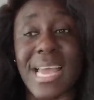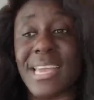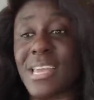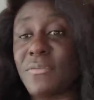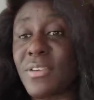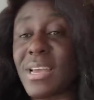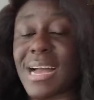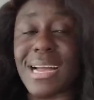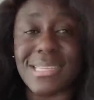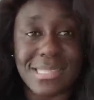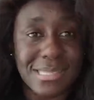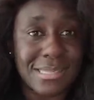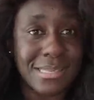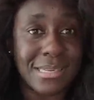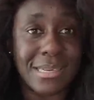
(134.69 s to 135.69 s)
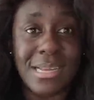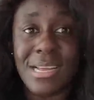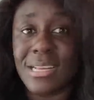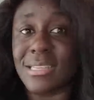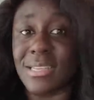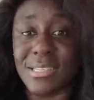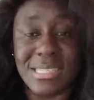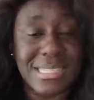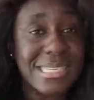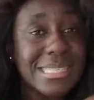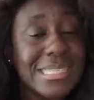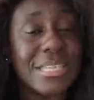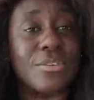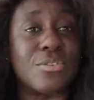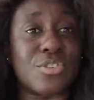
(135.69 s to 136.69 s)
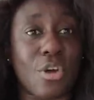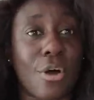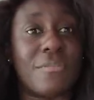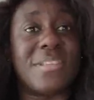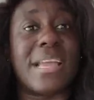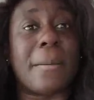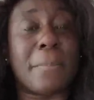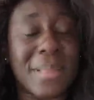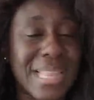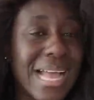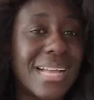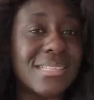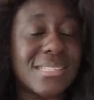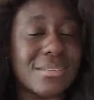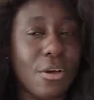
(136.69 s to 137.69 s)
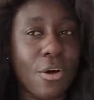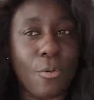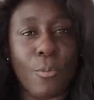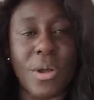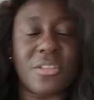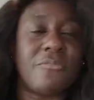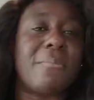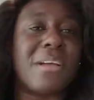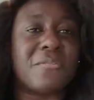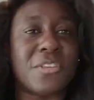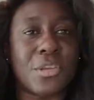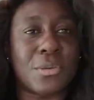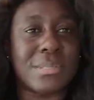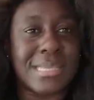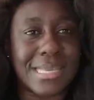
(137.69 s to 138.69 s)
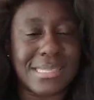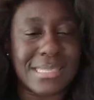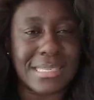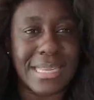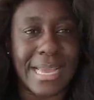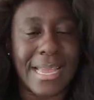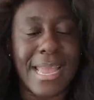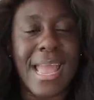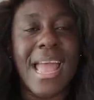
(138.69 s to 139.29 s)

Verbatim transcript: I gave you guys the, the details of their plans on one of my videos yesterday,